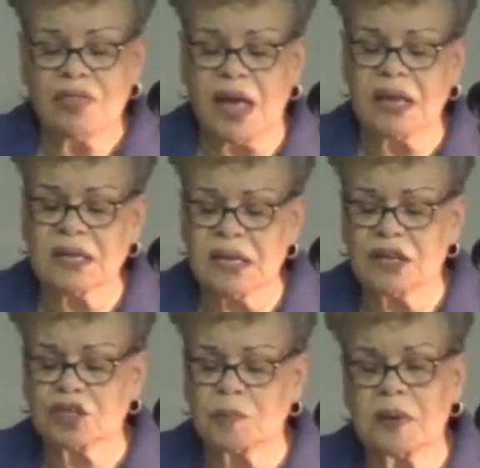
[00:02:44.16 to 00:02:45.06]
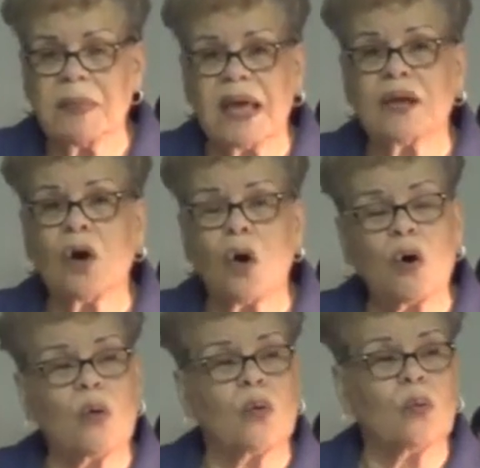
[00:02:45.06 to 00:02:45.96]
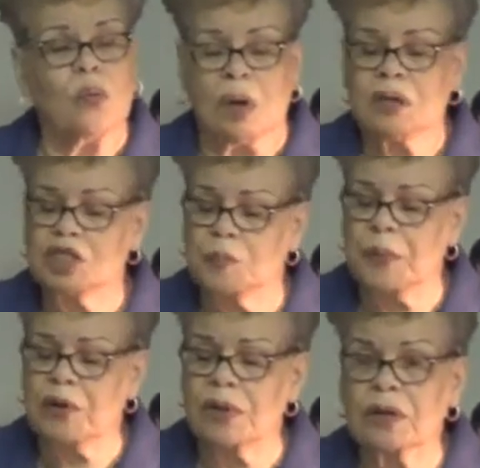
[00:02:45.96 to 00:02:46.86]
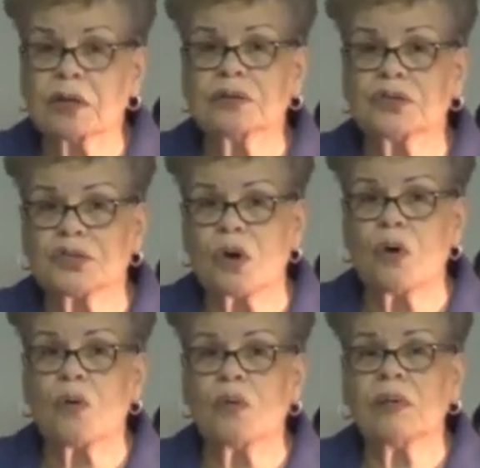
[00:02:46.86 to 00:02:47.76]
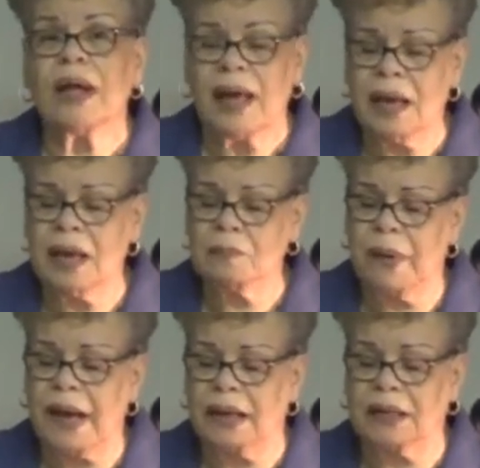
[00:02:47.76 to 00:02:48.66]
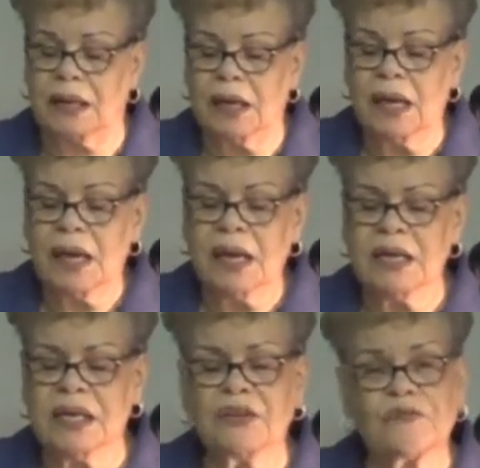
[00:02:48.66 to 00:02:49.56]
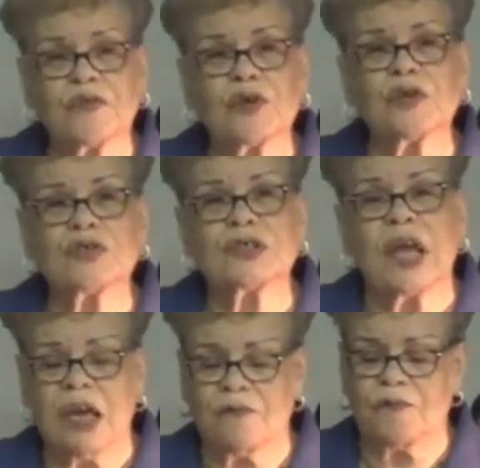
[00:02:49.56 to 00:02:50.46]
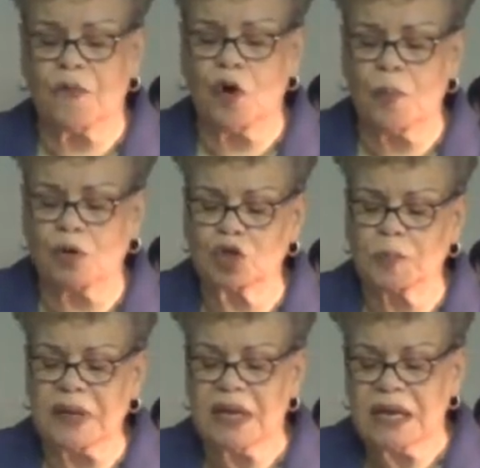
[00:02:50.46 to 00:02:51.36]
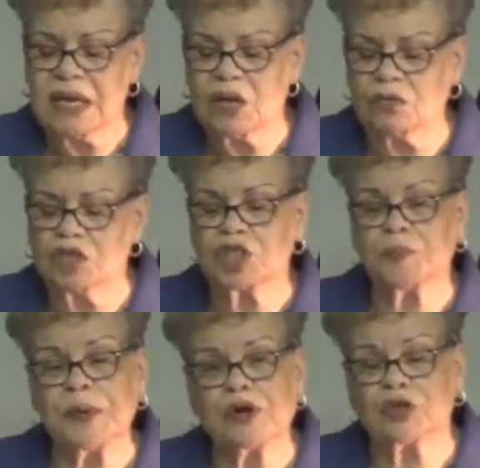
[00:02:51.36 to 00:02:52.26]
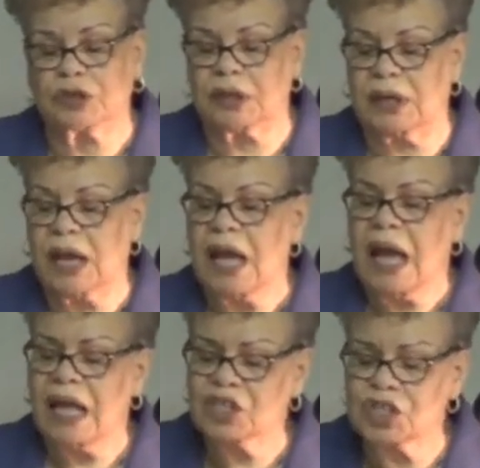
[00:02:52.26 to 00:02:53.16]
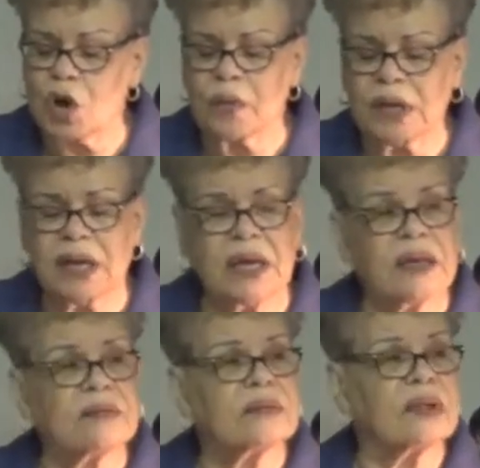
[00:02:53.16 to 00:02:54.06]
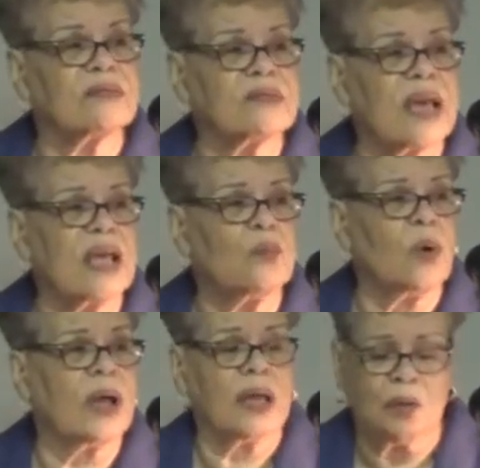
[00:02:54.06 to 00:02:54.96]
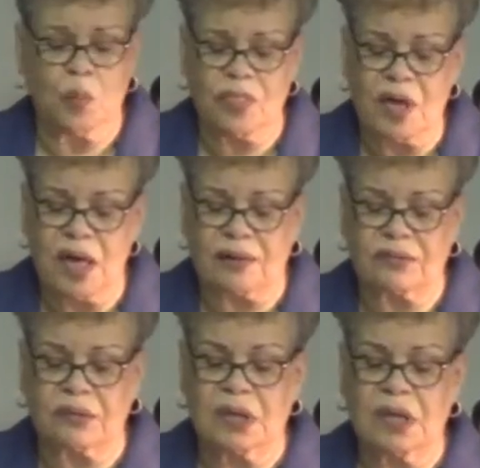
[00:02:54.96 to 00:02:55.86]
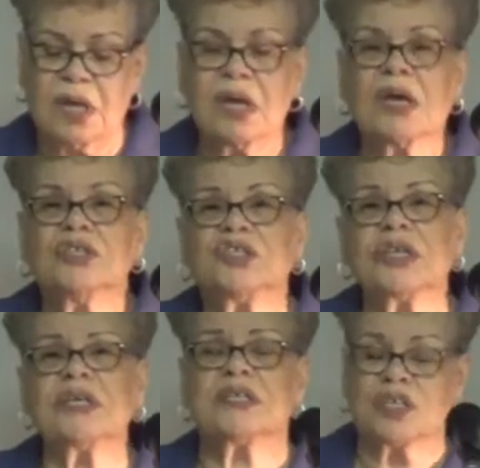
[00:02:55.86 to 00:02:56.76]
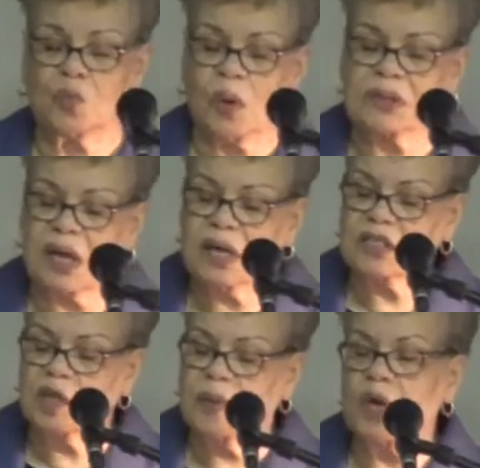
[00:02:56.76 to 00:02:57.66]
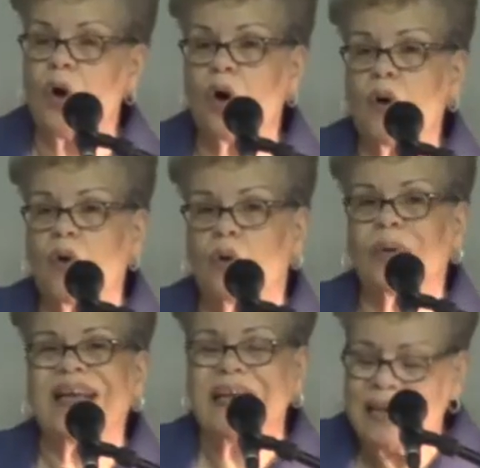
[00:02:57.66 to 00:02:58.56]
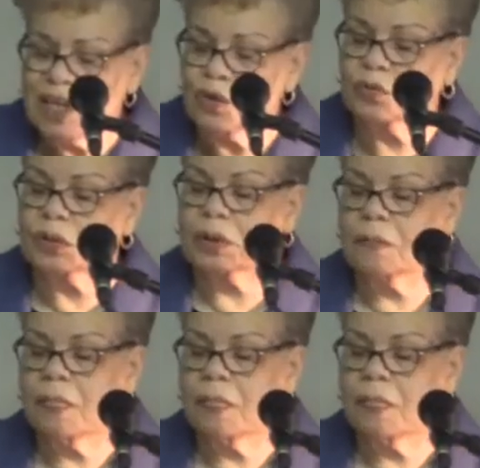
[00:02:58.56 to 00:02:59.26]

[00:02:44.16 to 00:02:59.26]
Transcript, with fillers: that he needed to be made whole, mm. spirit, soul, and body. Mm-hmm. He needed first and foremost to be healed spiritually. Mm -hmm. And so it is the same way with us. Yes. Jesus wants us to be whole, healed,